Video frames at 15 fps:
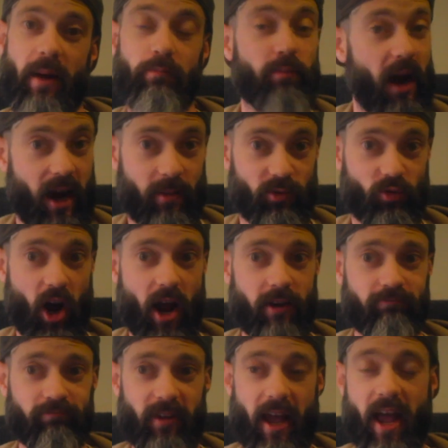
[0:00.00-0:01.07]
My name's
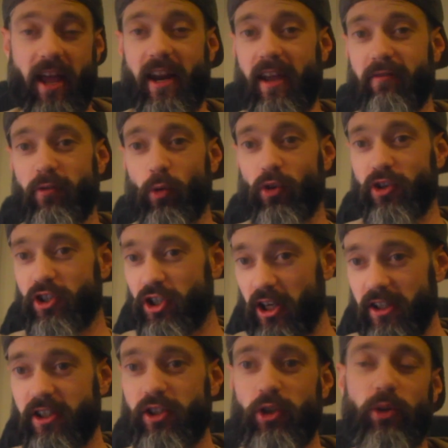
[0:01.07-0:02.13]
Ryan, and if you're
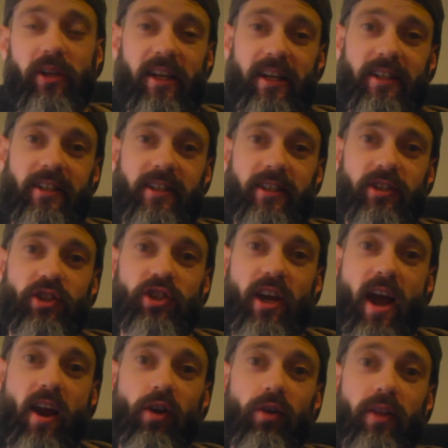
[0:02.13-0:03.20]
just tuning into this
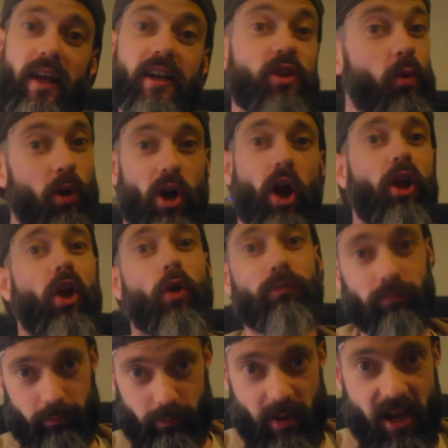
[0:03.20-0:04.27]
channel, then you are not
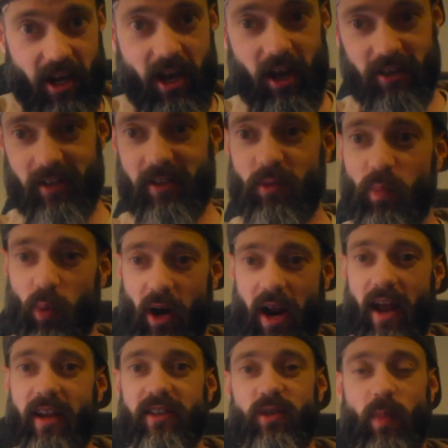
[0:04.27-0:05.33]
alone because it's
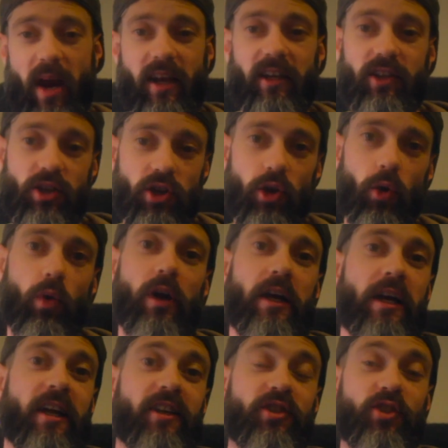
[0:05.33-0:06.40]
brand spanking new.
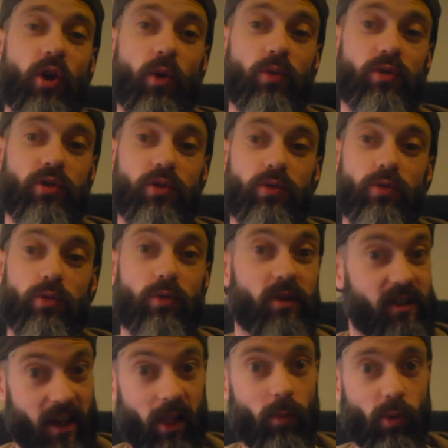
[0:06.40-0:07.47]
So to
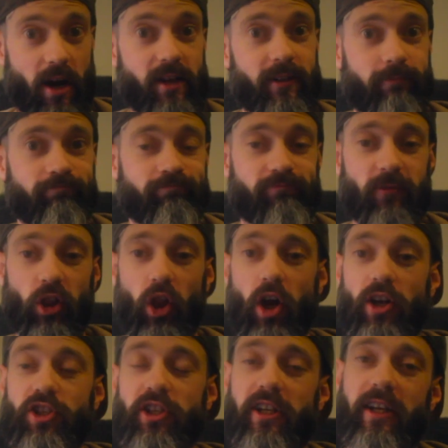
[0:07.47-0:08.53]
celebrate the
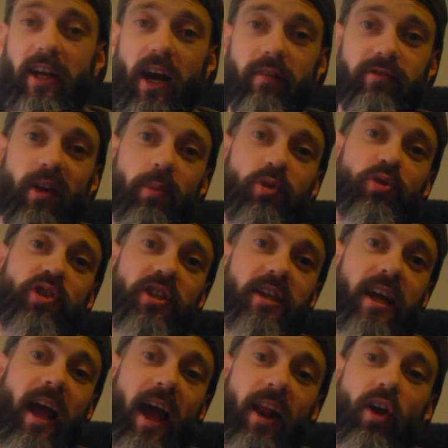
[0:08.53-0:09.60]
launching of
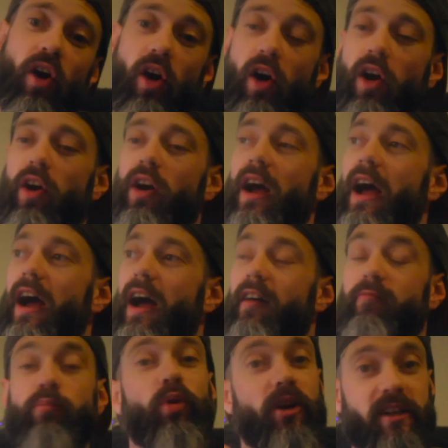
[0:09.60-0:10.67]
WGNR,
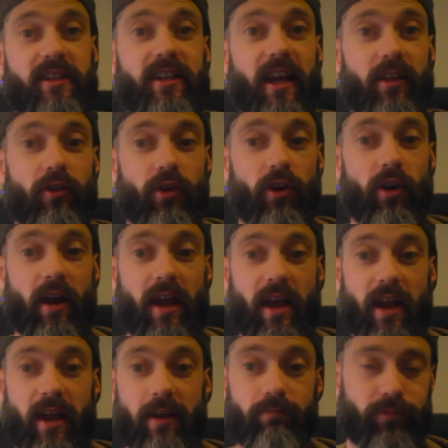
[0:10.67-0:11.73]
I'm putting together
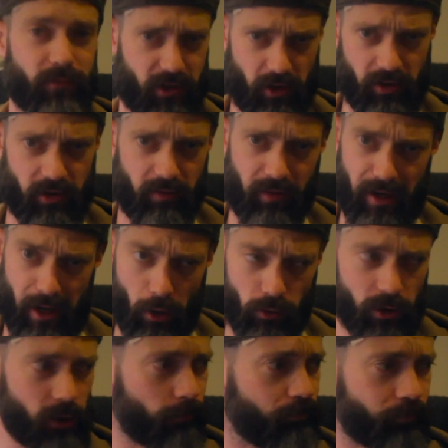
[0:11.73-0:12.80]
a series of
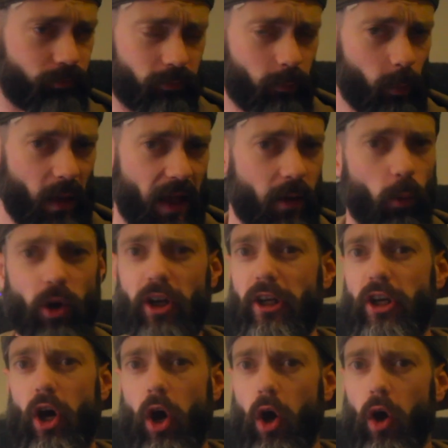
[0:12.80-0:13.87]
videos that we're going
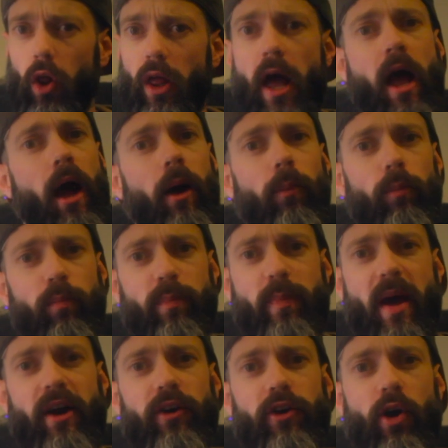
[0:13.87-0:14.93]
to call
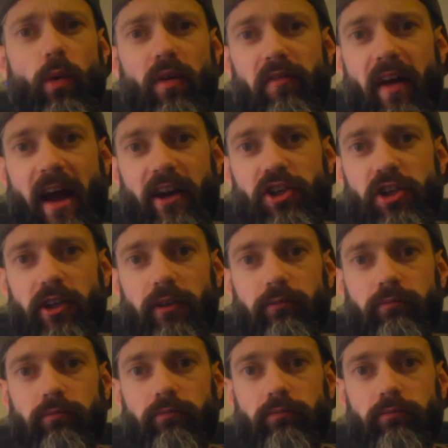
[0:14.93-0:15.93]
Better Know a Faction.